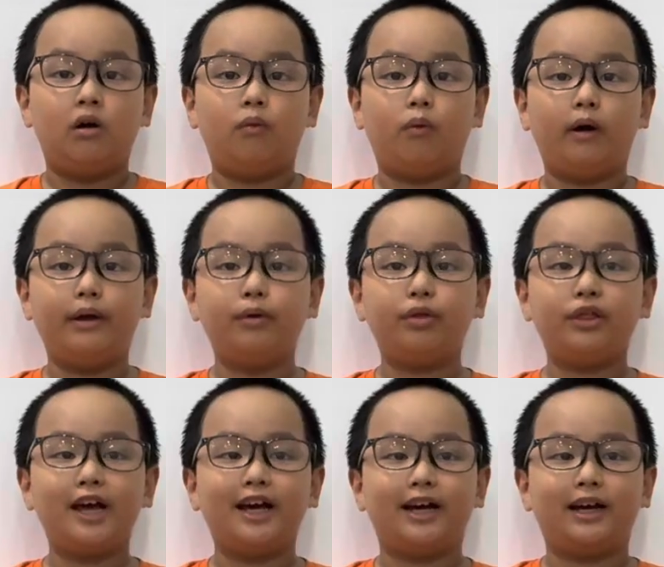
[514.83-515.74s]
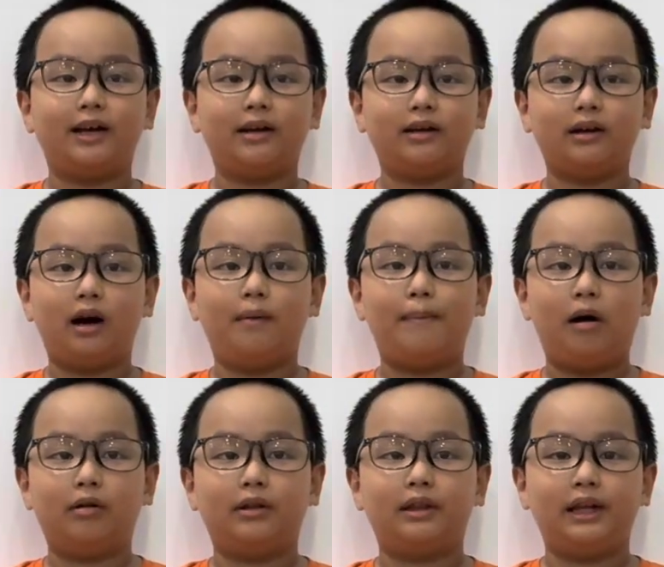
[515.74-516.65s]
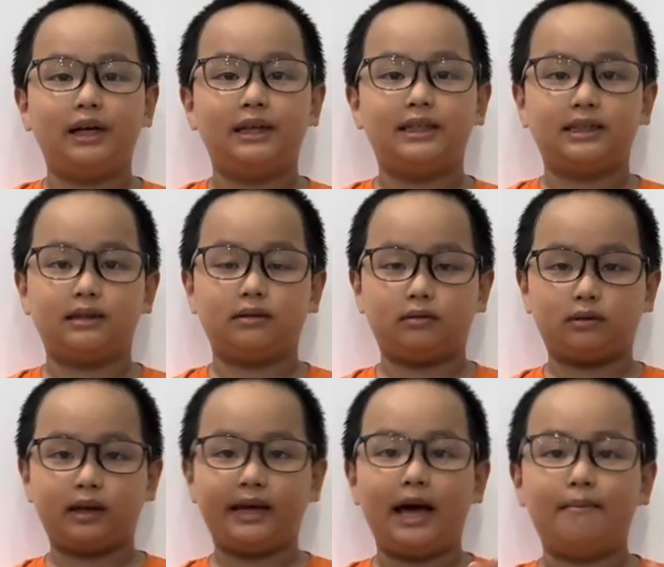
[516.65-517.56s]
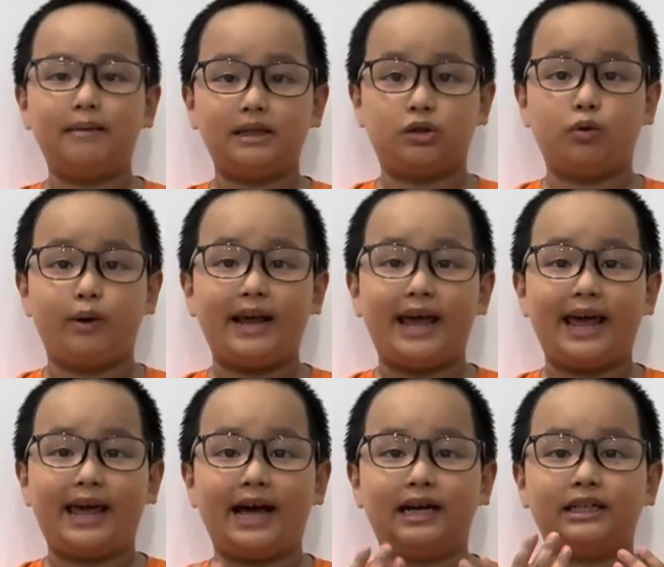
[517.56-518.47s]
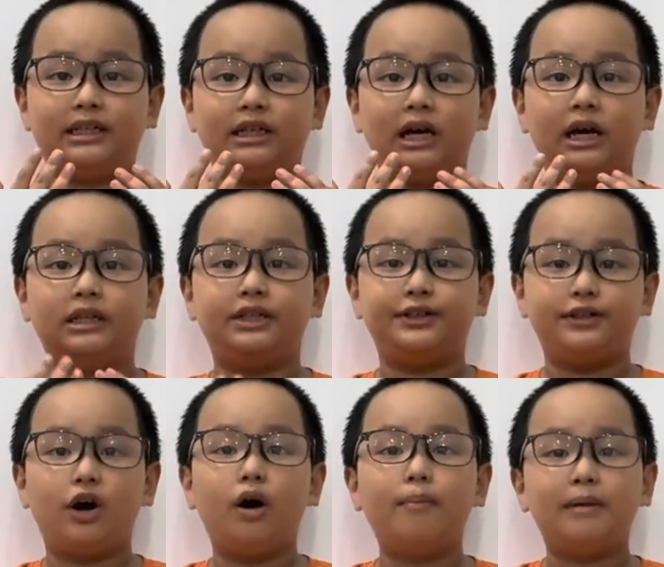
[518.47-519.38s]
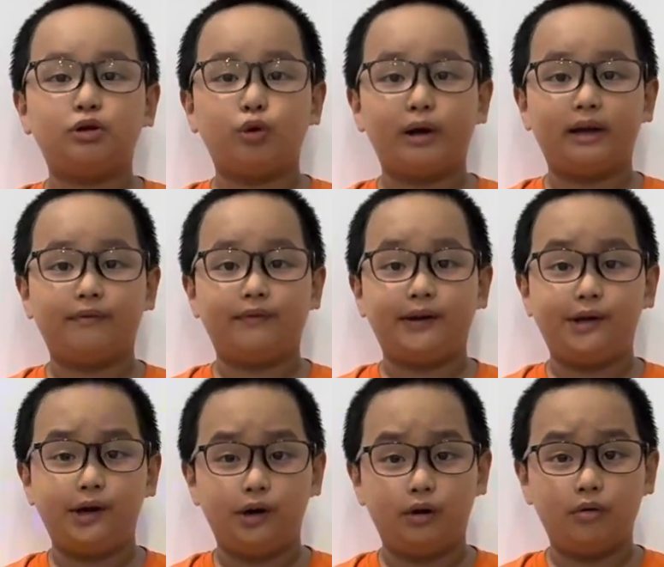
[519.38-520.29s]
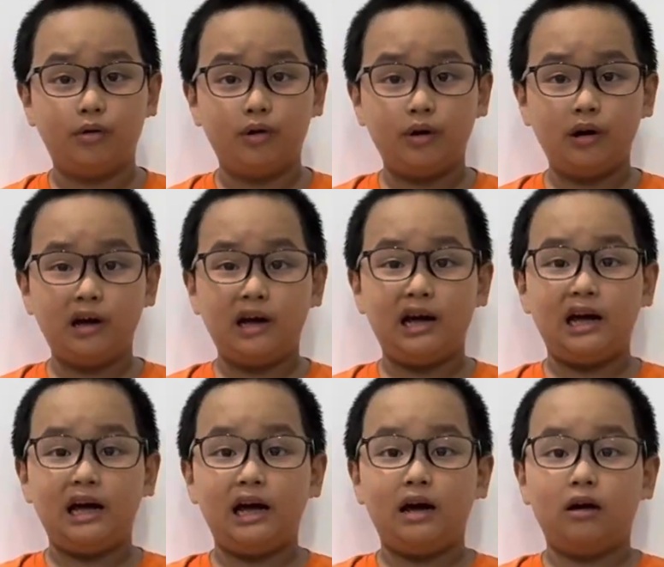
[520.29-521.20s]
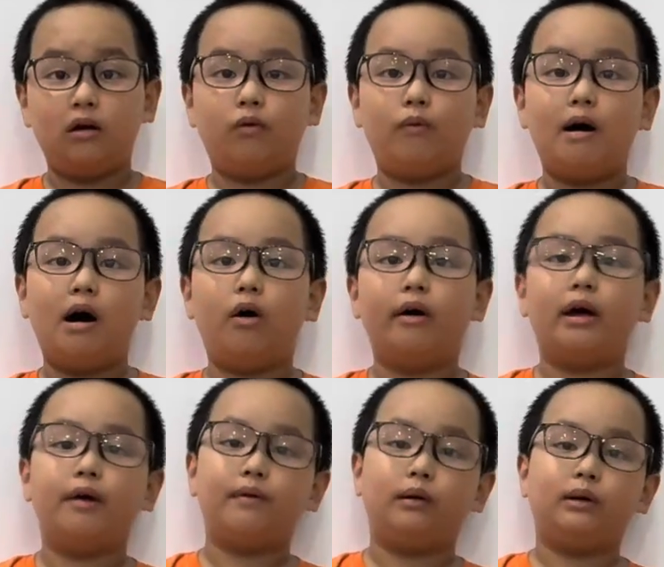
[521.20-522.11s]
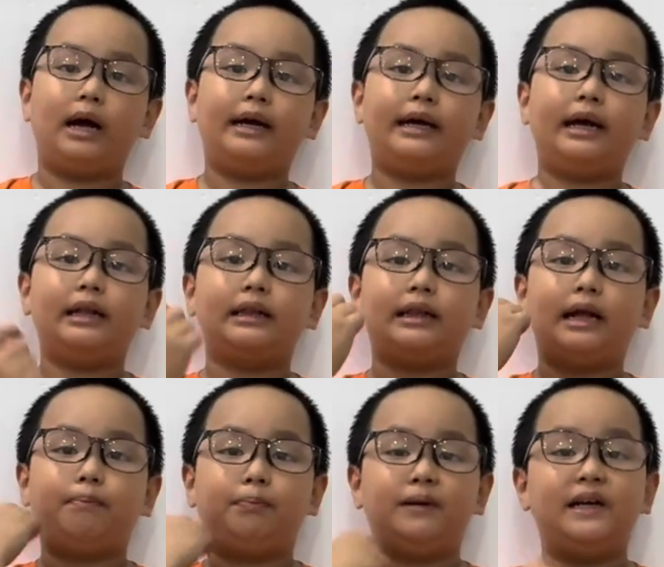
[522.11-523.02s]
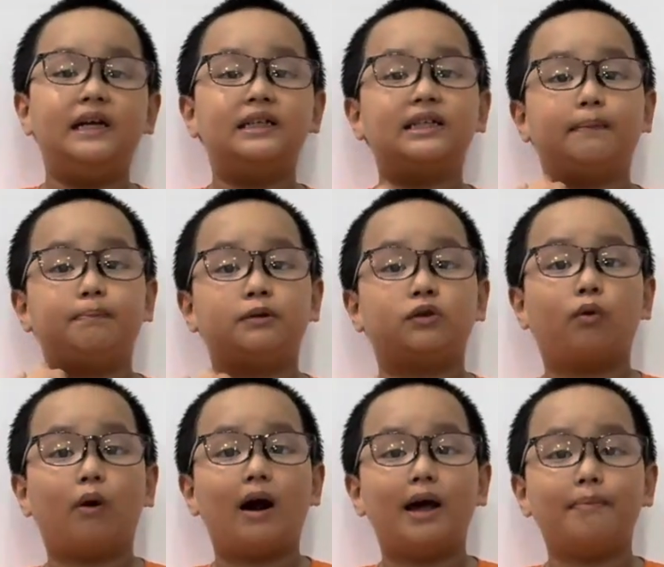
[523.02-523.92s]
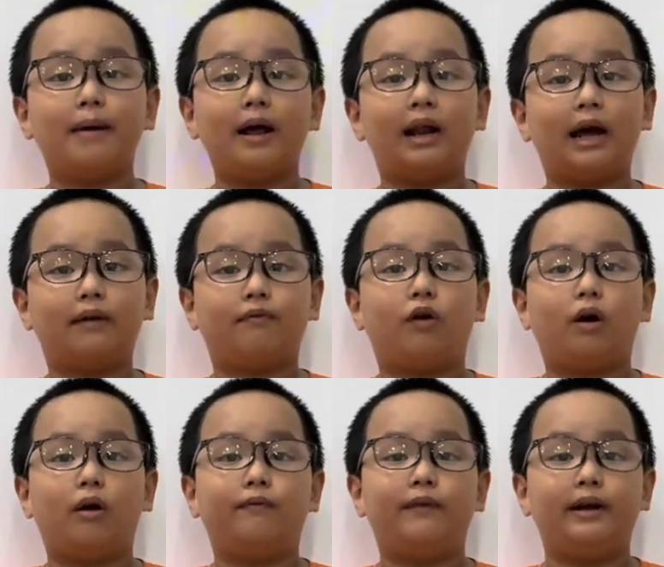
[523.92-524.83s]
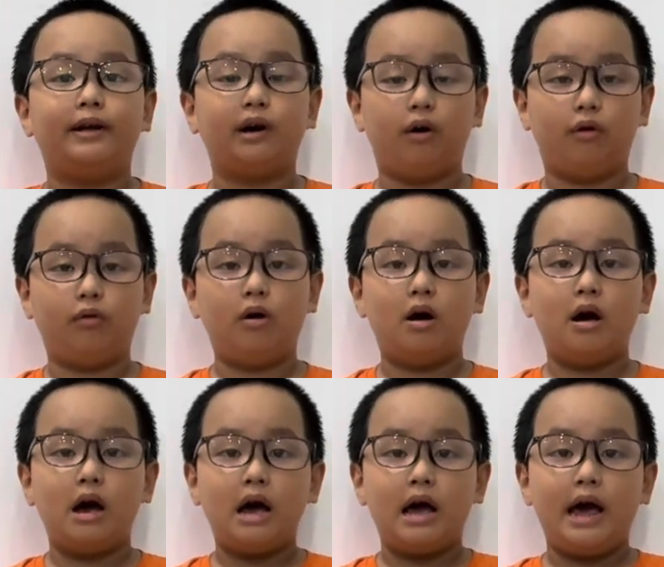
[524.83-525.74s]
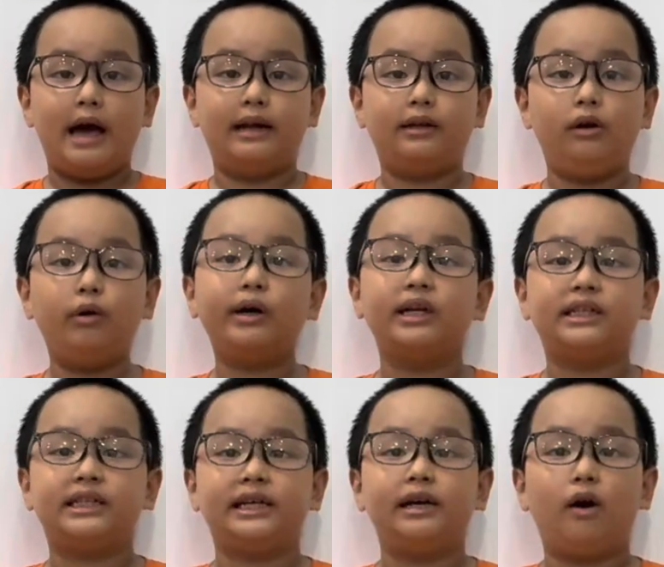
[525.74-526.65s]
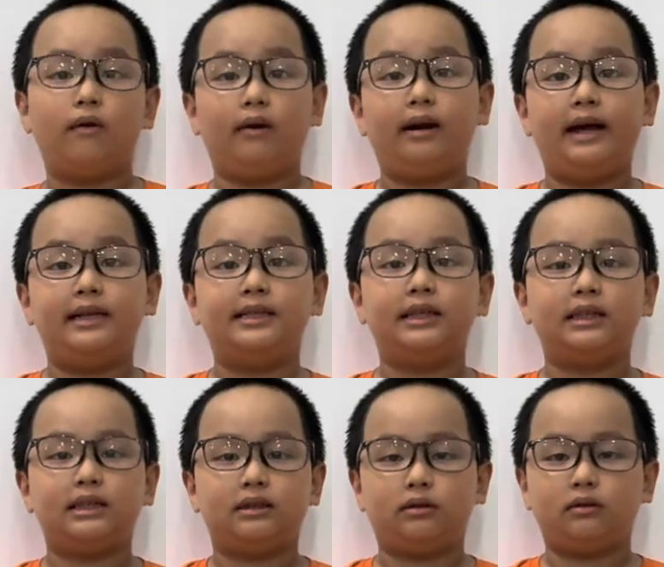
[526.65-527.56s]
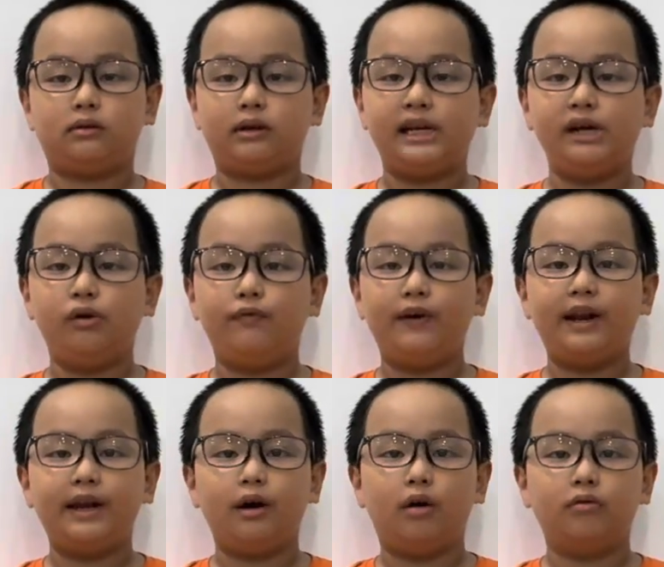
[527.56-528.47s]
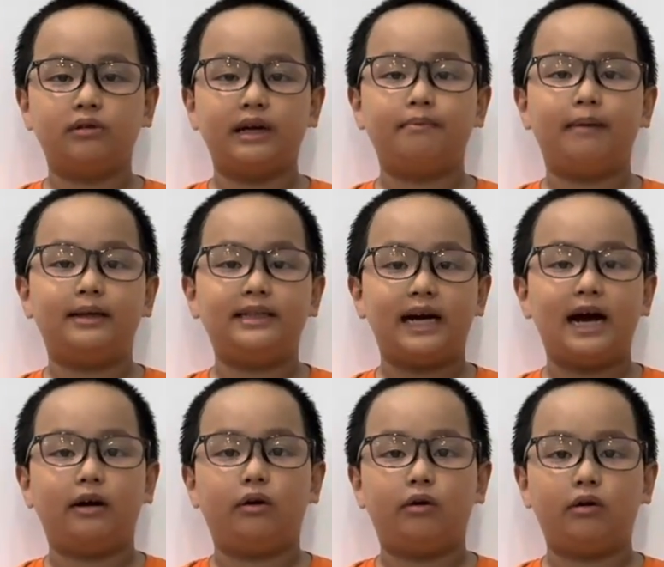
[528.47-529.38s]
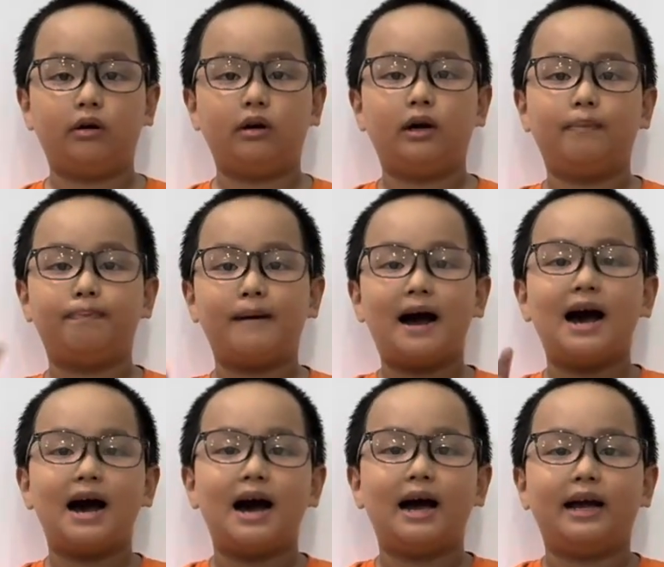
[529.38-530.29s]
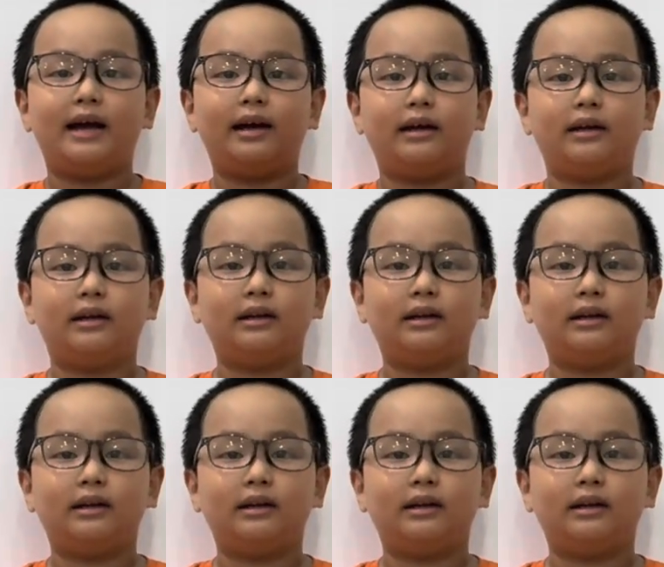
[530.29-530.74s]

What do you think about this chemistry and geometry video? Well, if you like it, then please subscribe and like for our video. And you can see our latest new videos in my channel. Goodbye!